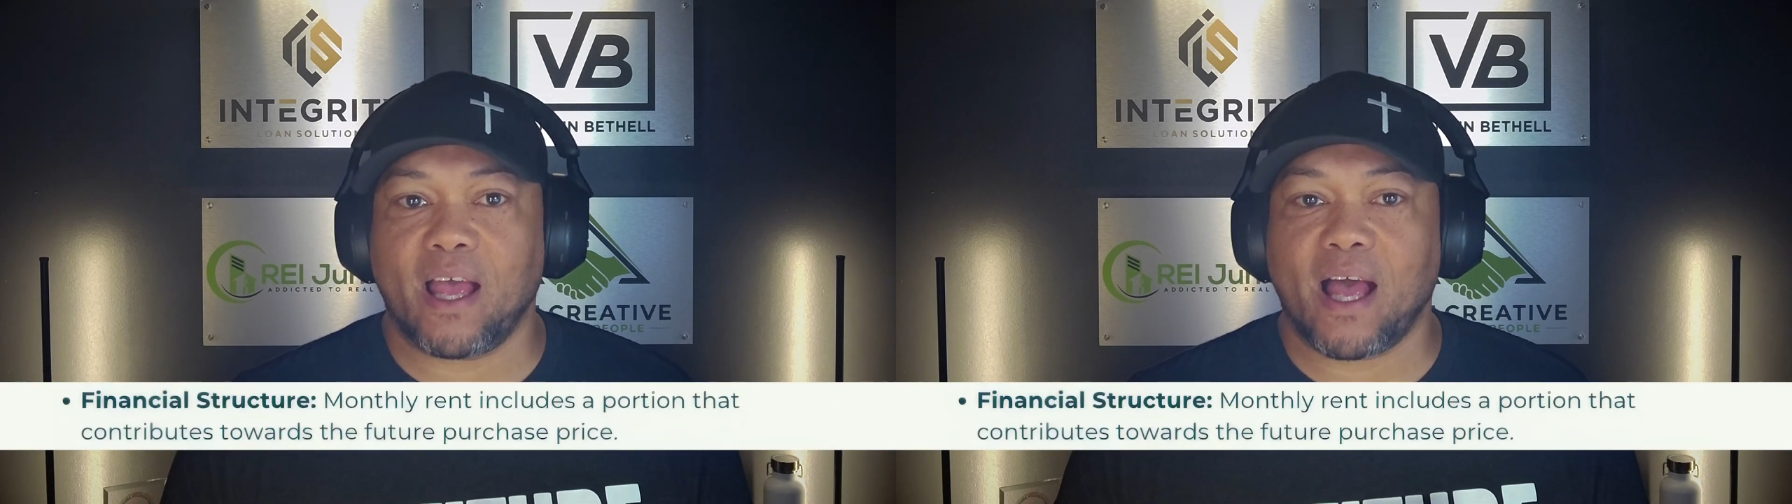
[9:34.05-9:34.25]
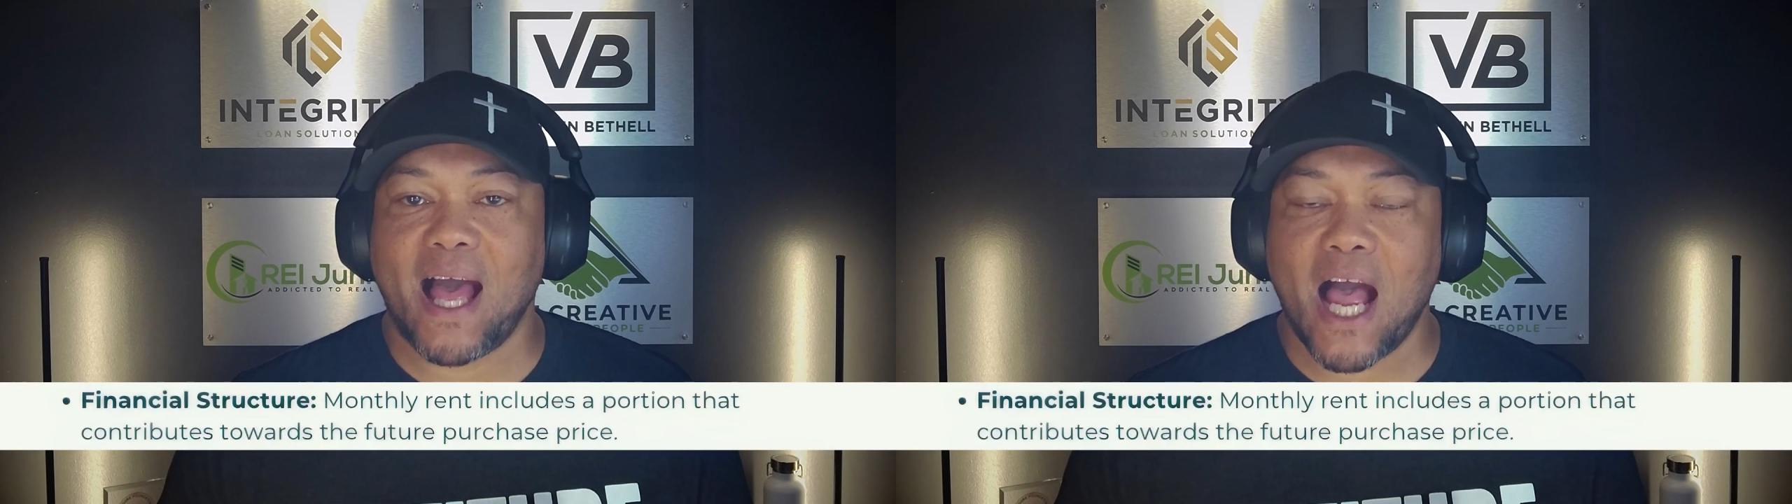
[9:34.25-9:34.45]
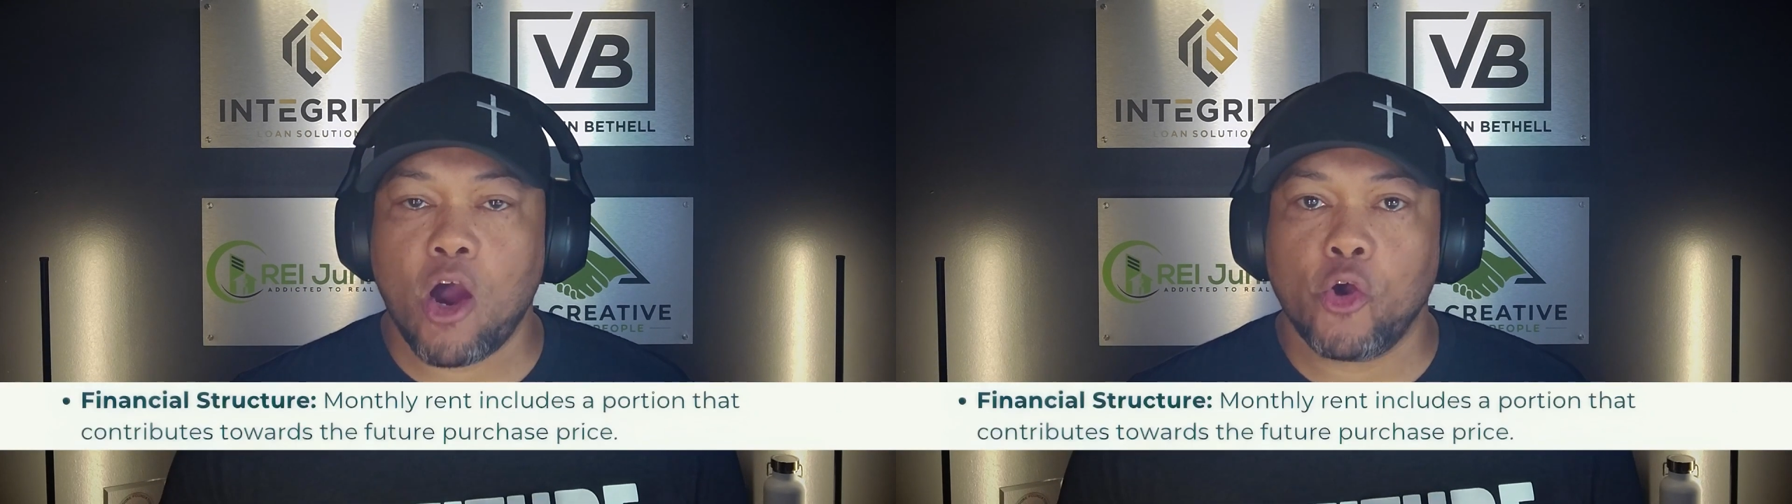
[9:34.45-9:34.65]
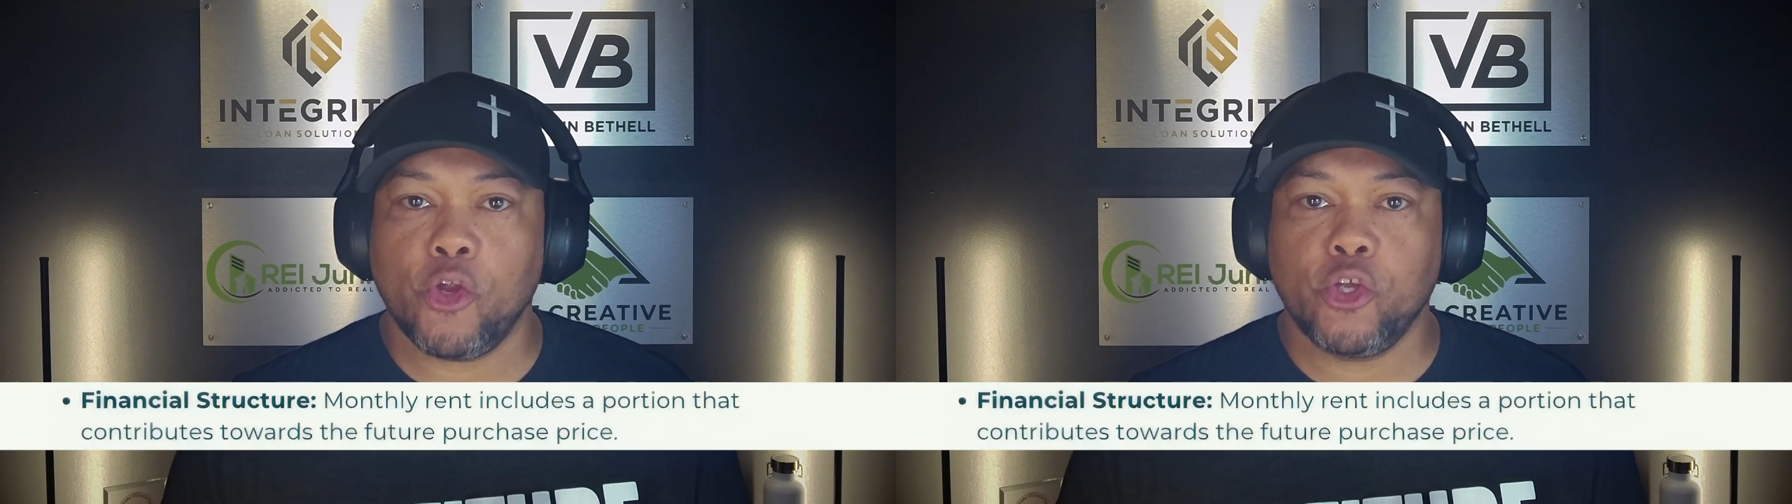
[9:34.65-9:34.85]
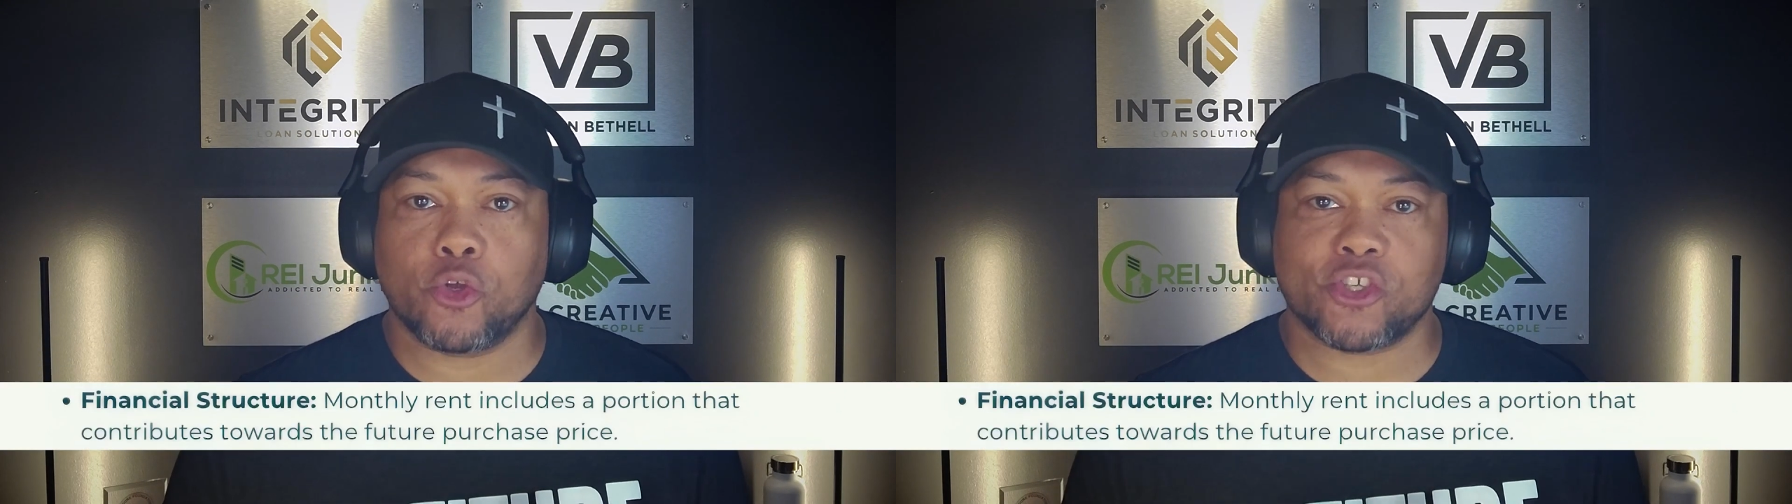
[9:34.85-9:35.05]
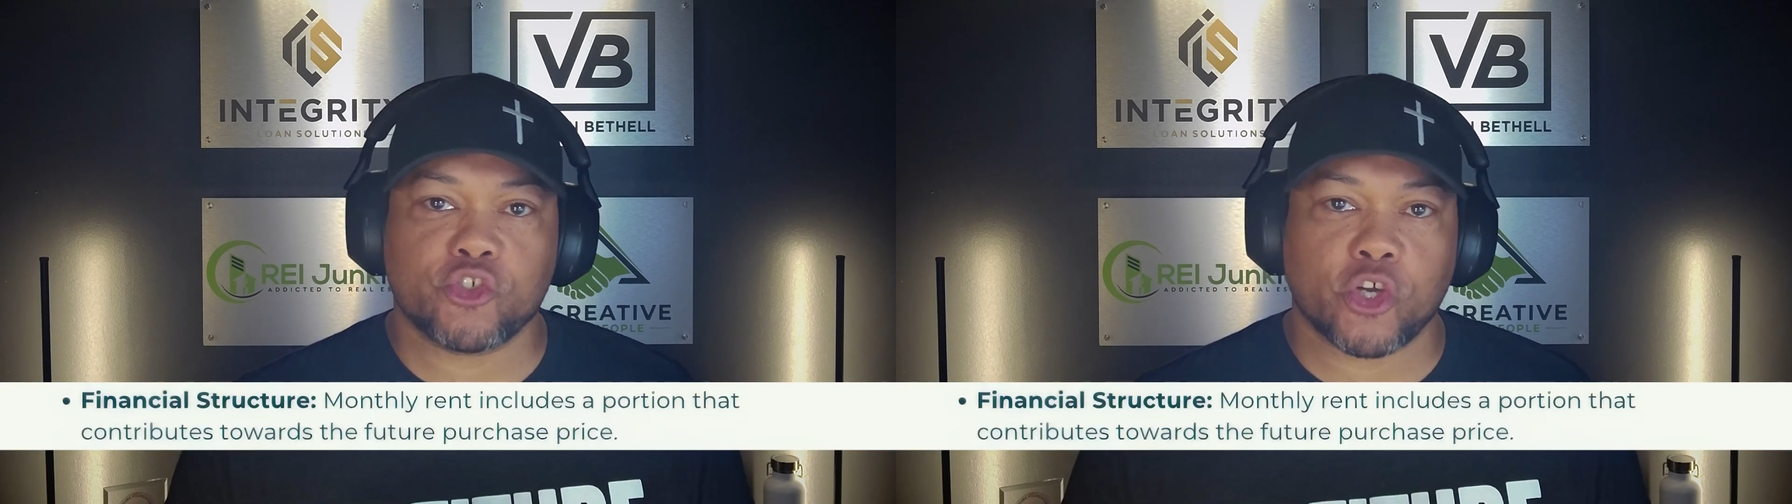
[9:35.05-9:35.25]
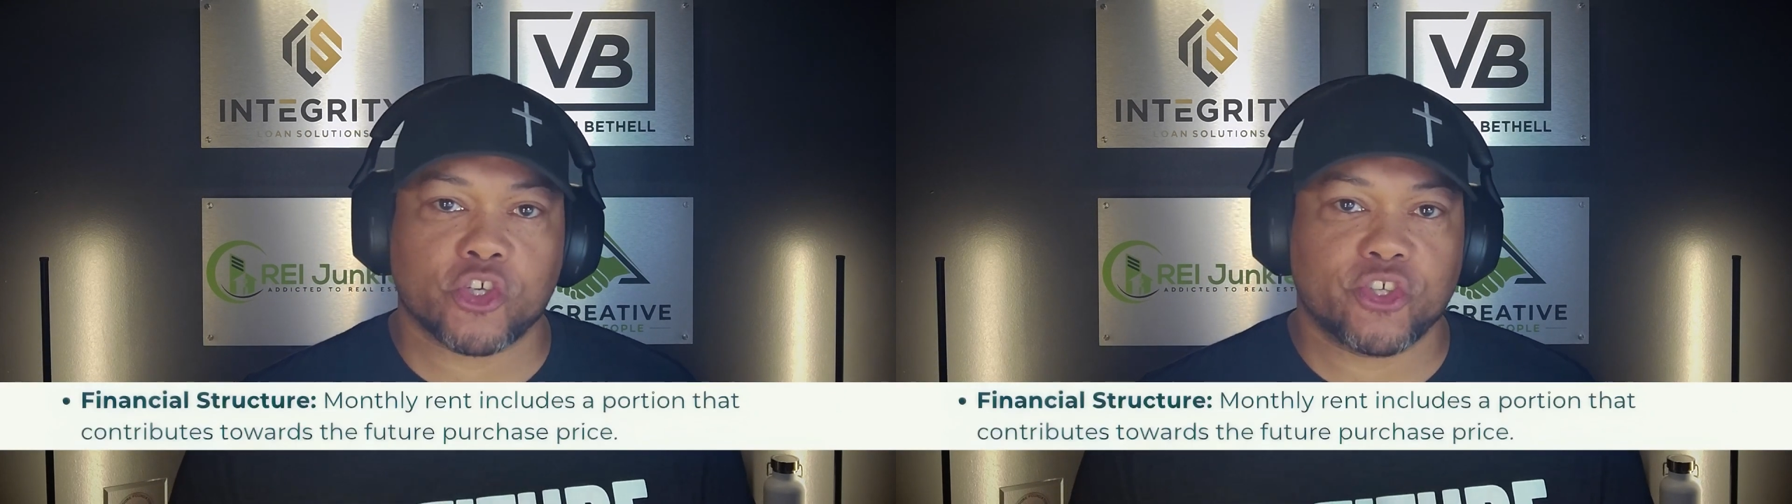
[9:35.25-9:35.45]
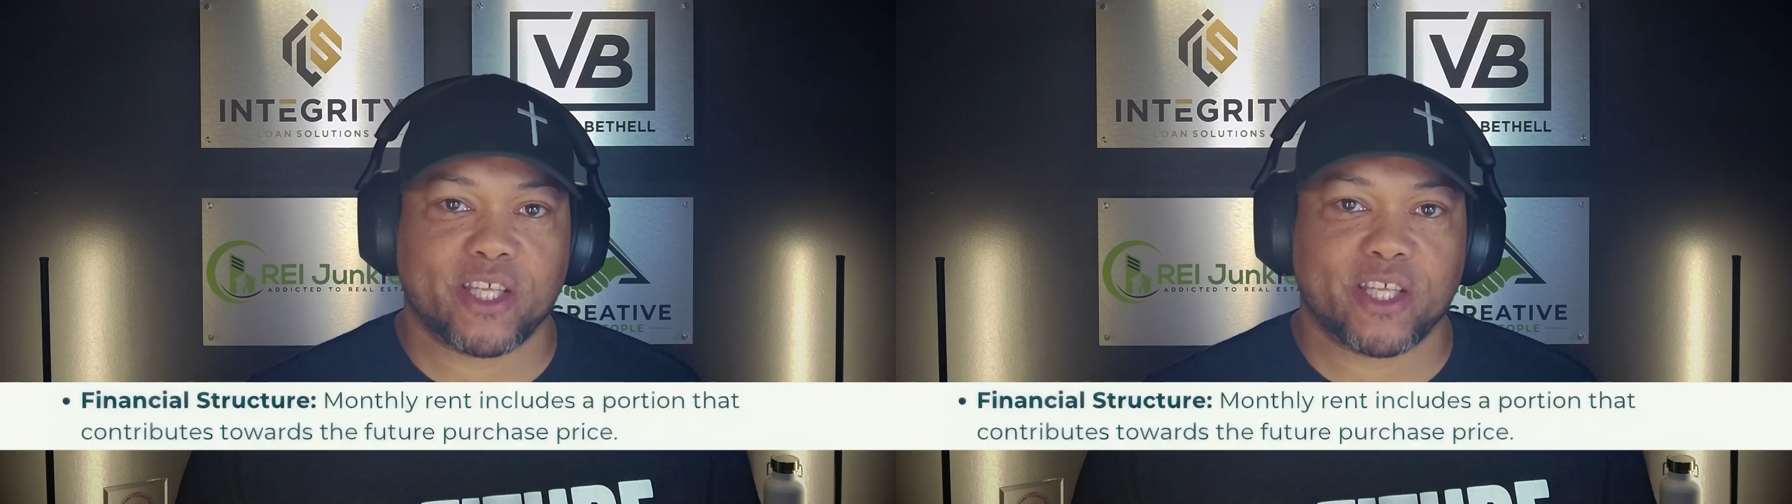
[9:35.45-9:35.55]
how are you going to structure